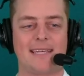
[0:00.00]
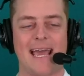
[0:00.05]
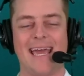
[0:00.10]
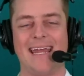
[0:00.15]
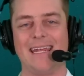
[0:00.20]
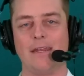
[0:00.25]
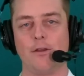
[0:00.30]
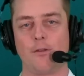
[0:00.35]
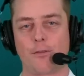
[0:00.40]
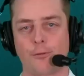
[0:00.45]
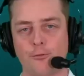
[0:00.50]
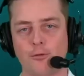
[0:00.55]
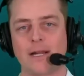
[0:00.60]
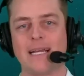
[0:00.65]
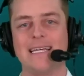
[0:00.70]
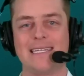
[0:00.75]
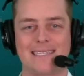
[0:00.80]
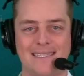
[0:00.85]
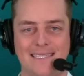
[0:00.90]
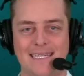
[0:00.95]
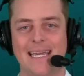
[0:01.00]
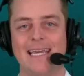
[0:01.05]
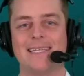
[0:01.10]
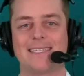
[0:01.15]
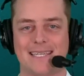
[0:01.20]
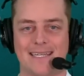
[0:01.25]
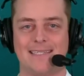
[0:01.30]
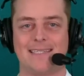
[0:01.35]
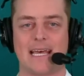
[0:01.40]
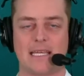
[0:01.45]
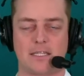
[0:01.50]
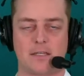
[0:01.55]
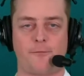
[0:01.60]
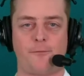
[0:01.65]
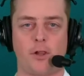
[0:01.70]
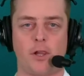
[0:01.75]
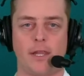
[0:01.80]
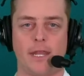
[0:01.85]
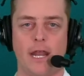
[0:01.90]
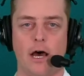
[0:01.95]
and in three seasons as a
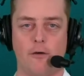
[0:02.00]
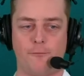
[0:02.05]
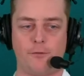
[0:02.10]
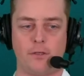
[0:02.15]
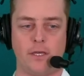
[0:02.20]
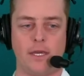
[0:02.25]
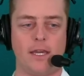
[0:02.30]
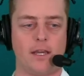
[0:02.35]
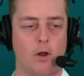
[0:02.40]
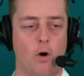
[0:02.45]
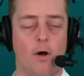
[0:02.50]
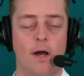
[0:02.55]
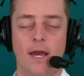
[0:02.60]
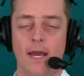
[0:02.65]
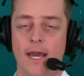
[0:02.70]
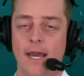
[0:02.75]
Philadelphia Eagle,